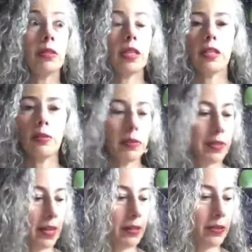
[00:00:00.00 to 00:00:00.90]
and you were
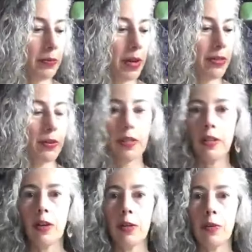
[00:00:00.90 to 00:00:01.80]
telling your mother,
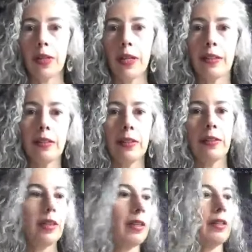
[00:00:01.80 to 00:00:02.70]
you were like the
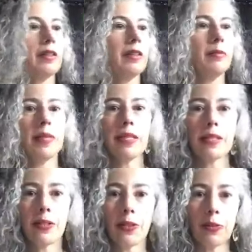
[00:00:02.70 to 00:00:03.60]
little
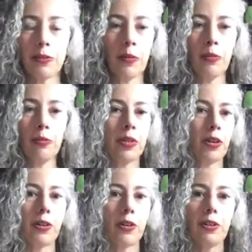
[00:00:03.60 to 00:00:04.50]
minister
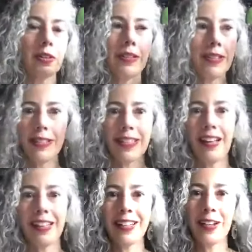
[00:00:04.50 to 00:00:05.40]
girl
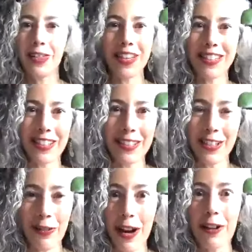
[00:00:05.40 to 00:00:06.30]
telling the
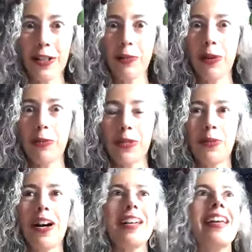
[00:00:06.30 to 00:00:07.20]
adults around you what was
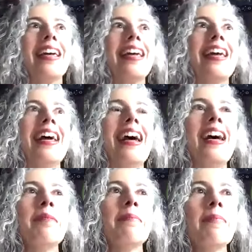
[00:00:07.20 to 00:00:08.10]
what.
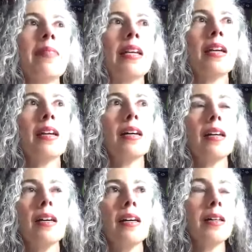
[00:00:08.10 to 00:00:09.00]
Um,
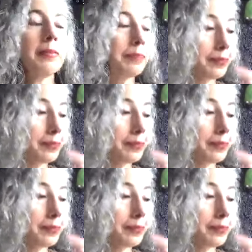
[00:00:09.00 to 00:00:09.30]
uh,